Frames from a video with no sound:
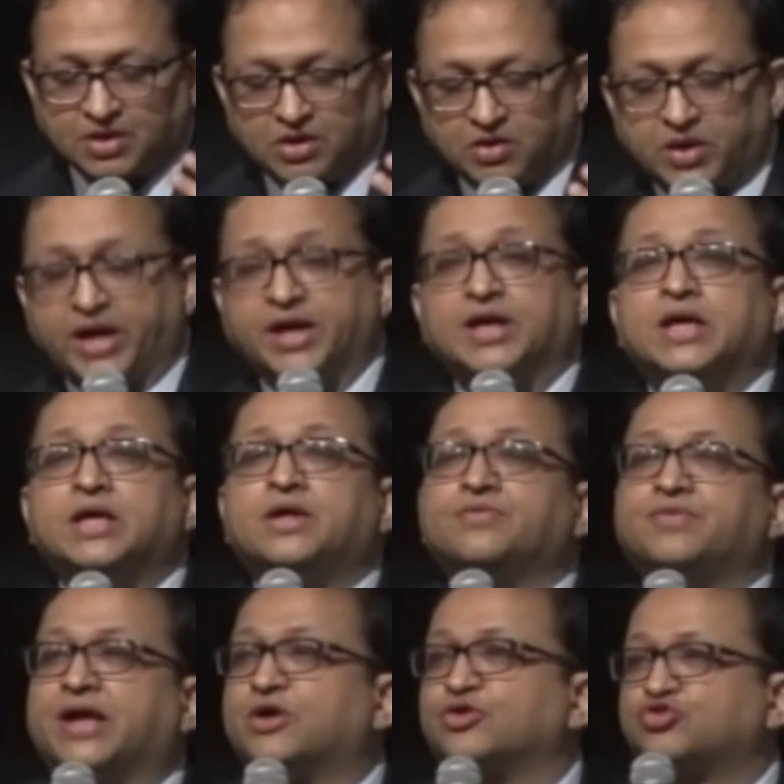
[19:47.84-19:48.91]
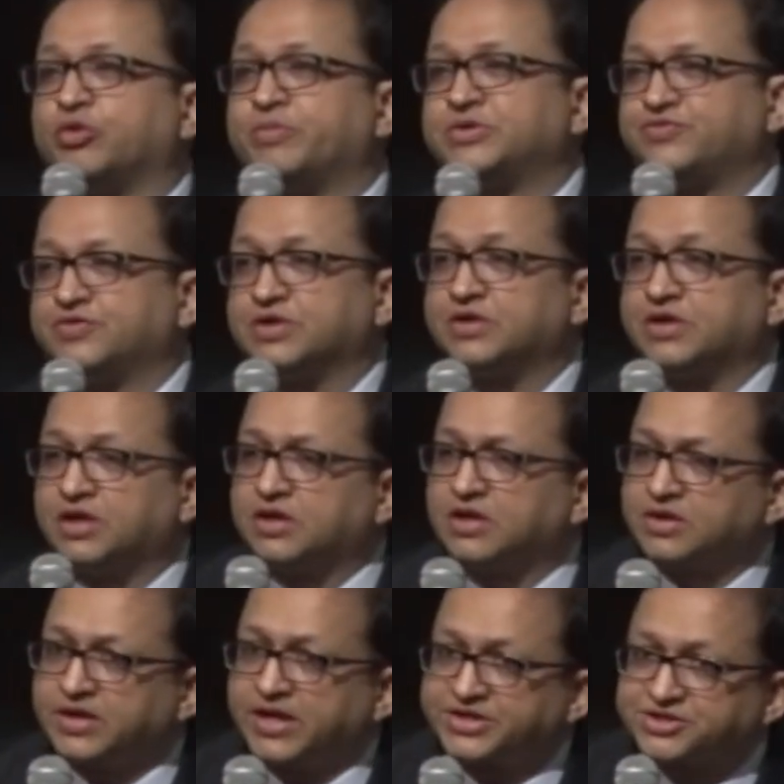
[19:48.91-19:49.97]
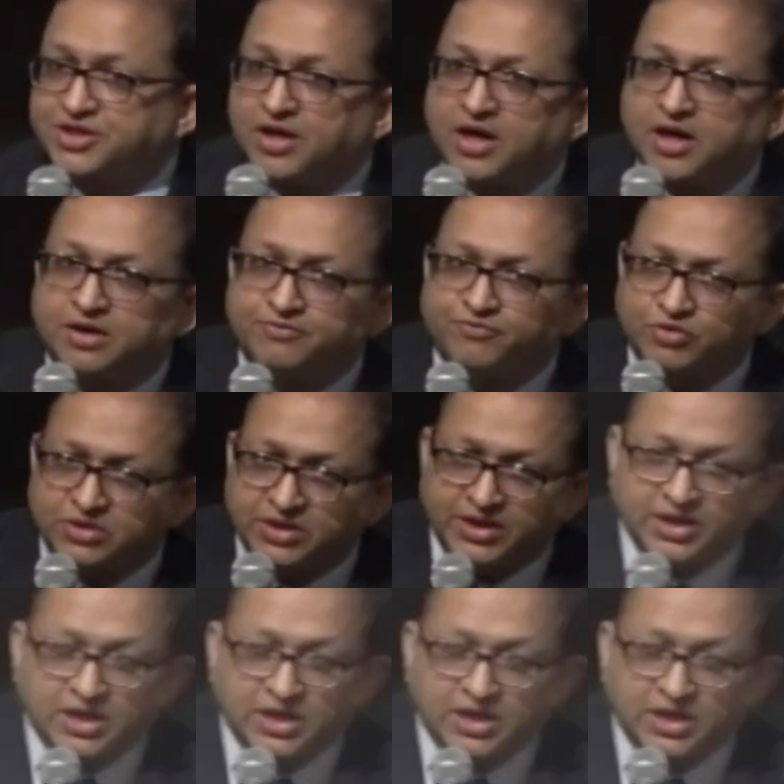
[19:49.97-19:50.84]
Okay, thank you so much for the lecture, for the